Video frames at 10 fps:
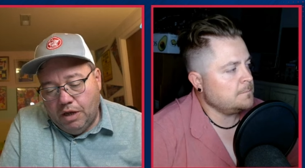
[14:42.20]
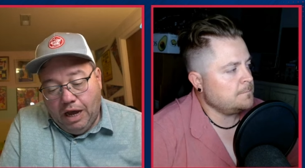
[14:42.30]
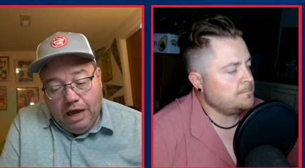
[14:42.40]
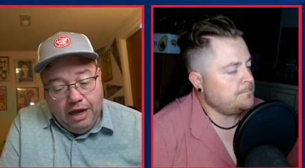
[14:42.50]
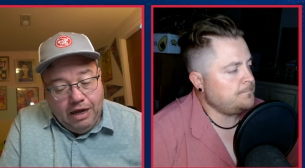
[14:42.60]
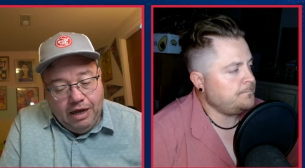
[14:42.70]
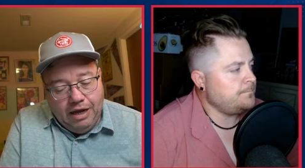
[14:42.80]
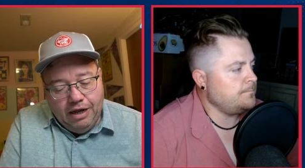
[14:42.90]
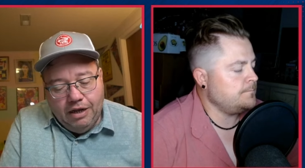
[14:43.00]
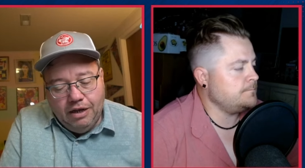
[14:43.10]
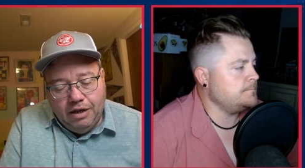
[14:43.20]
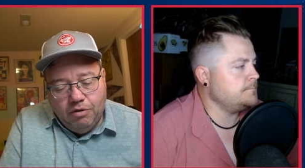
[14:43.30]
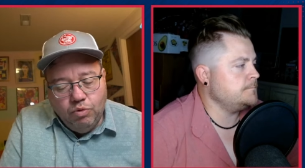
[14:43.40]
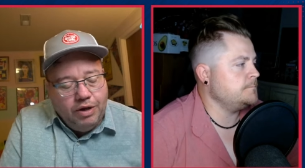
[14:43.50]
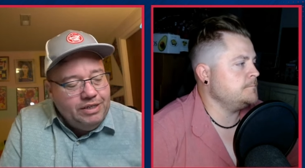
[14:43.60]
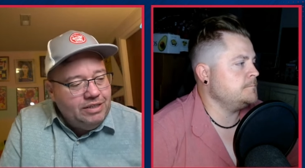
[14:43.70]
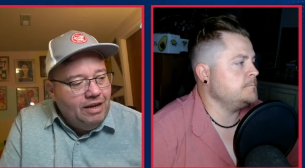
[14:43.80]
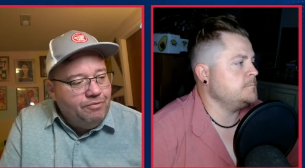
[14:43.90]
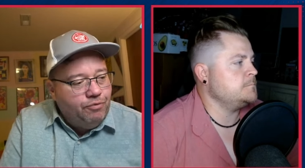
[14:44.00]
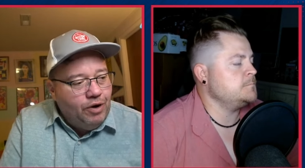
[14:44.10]
Speaker 1: Uh, well, he's
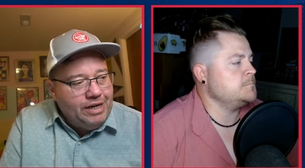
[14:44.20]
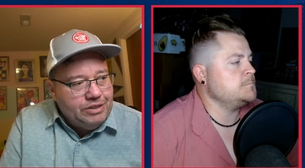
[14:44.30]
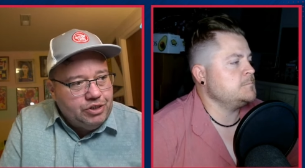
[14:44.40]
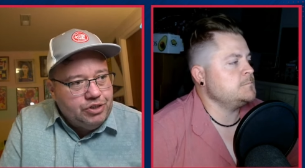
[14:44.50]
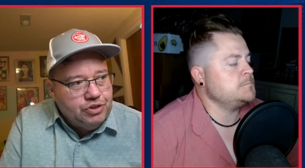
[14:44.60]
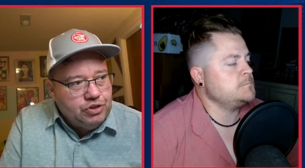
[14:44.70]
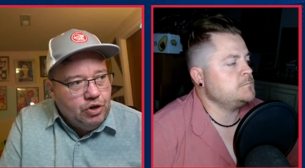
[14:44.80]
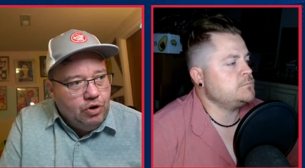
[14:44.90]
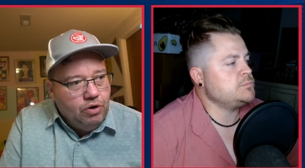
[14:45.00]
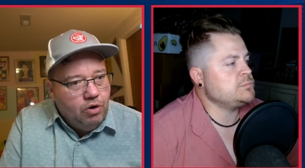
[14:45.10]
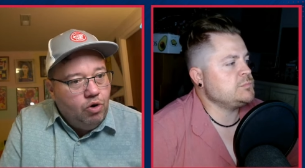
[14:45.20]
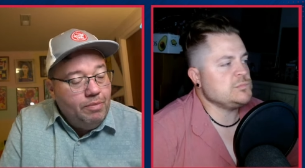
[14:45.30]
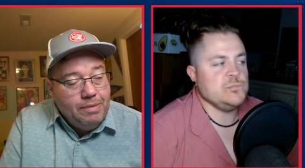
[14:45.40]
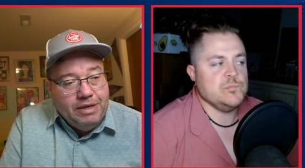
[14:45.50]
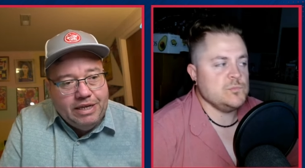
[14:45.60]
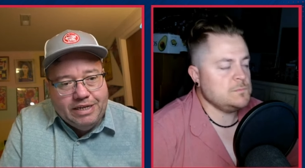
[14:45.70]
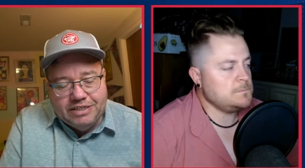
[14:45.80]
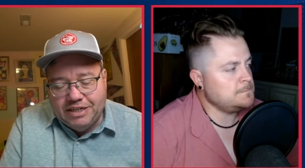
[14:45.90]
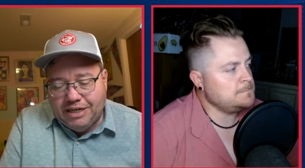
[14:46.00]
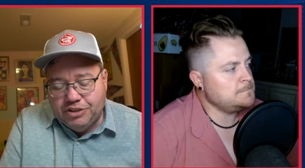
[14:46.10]
not French, so or maybe he
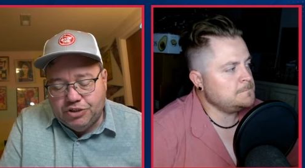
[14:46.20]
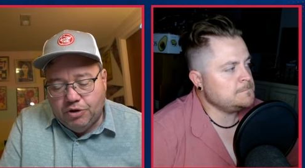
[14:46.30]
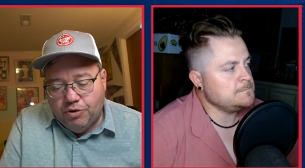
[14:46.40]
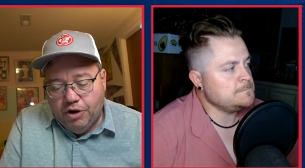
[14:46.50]
is, and I just don't